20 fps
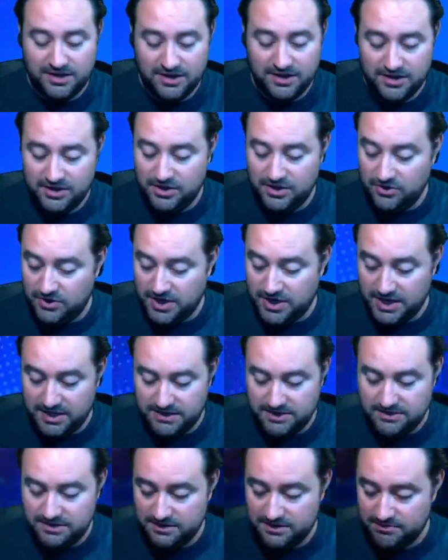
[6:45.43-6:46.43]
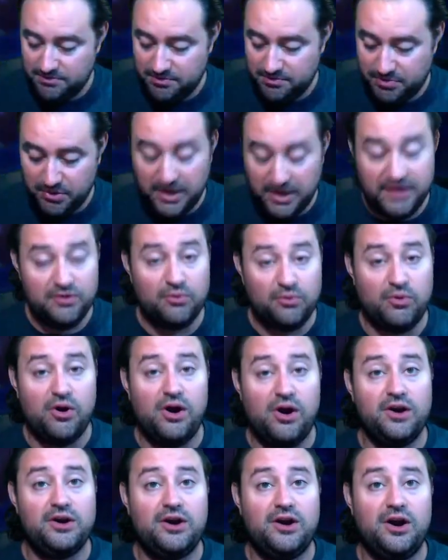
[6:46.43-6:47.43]
you can play the
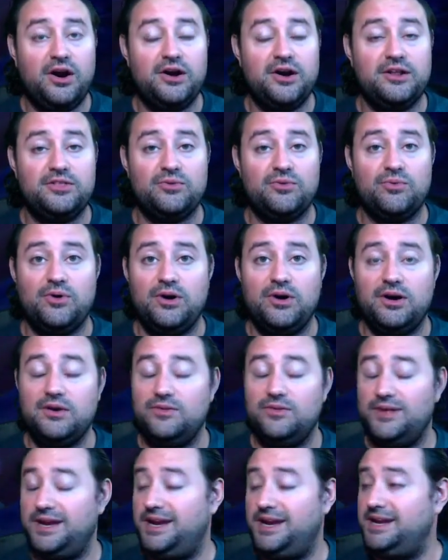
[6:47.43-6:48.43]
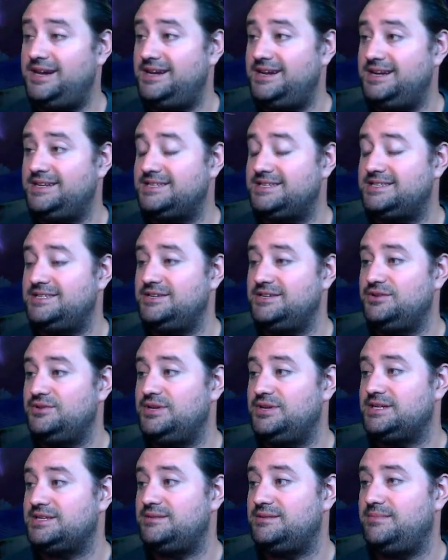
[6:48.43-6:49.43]
wrong card at the wrong lane and it still
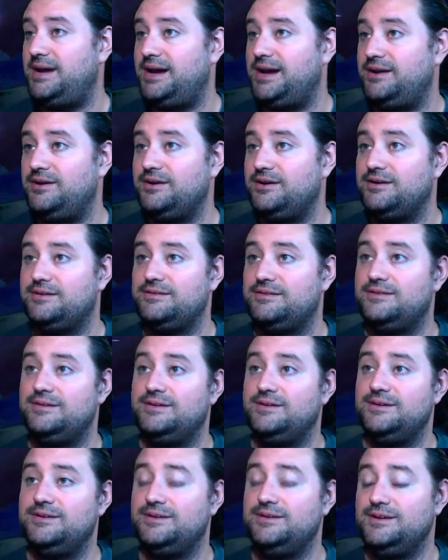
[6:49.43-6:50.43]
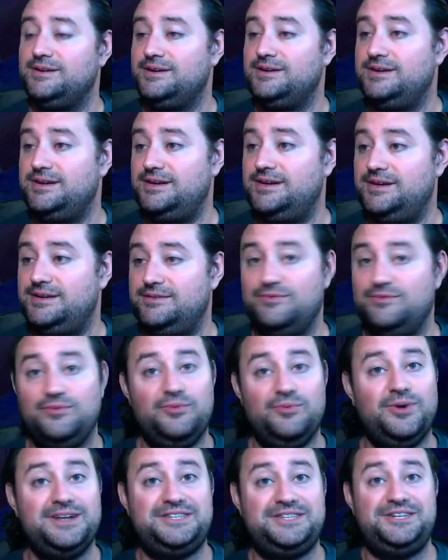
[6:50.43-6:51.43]
doesn't matter.
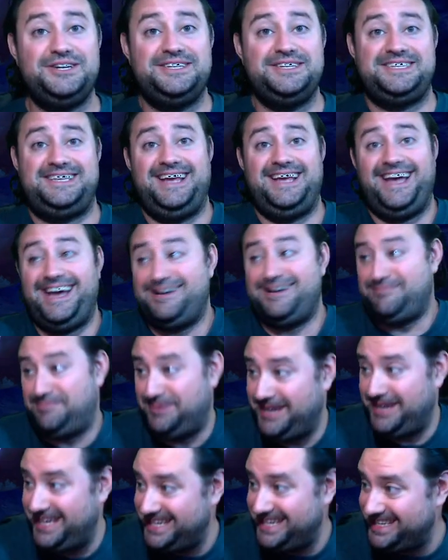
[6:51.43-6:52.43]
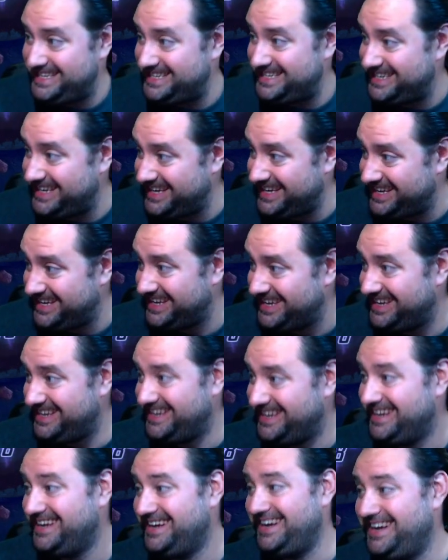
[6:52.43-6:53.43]
What just happened?
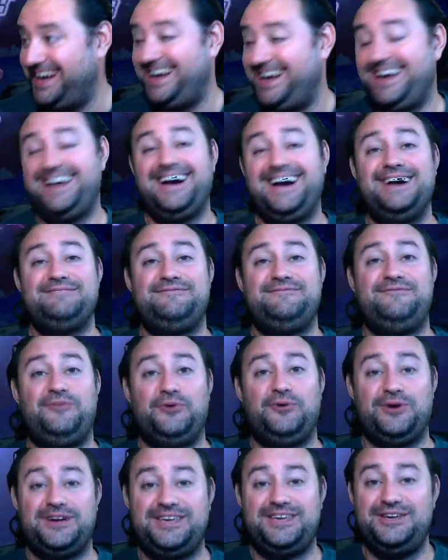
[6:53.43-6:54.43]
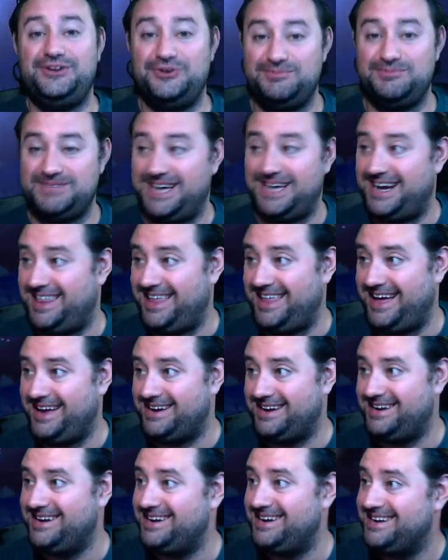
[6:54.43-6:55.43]
I got 4 cubes out of that.
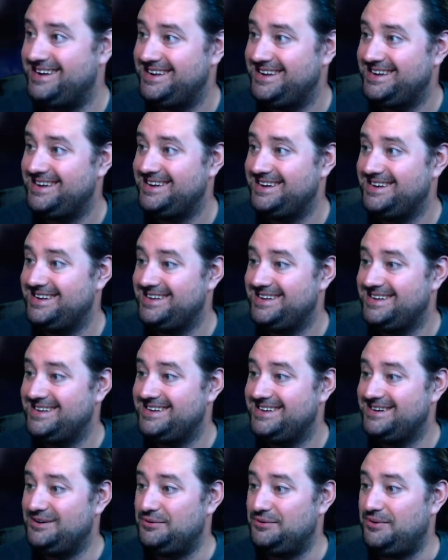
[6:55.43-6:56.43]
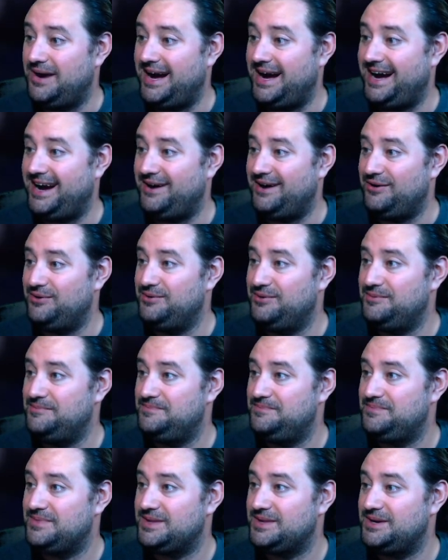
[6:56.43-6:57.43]
Wow.
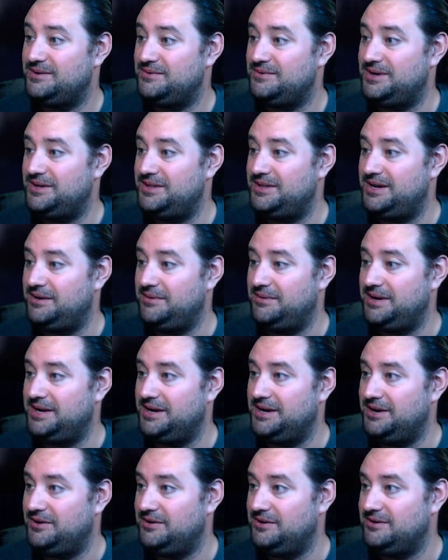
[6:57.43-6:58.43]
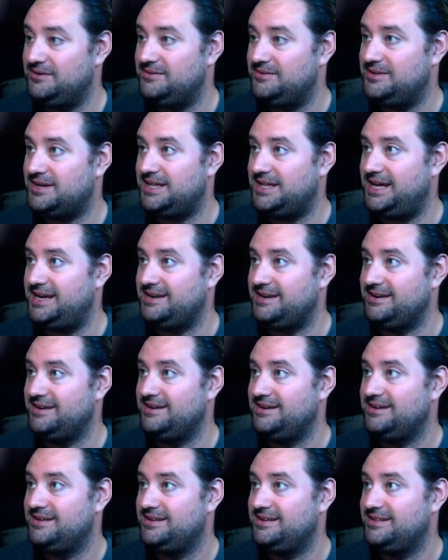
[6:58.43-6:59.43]
Well, there we go. Look at that
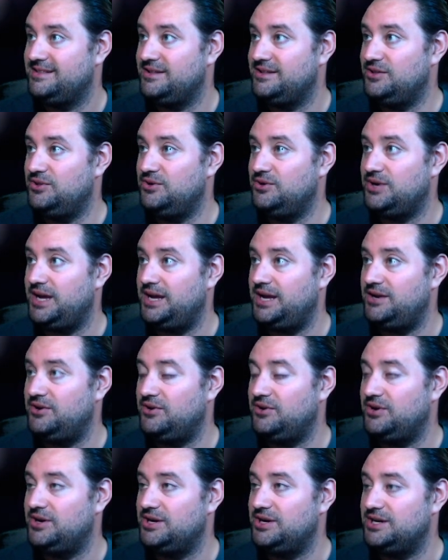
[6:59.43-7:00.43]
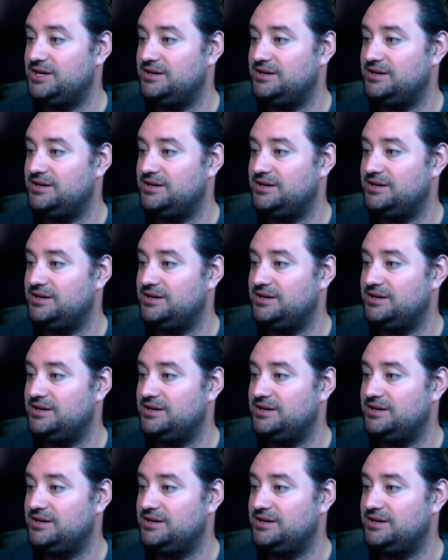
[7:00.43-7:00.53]
Lucador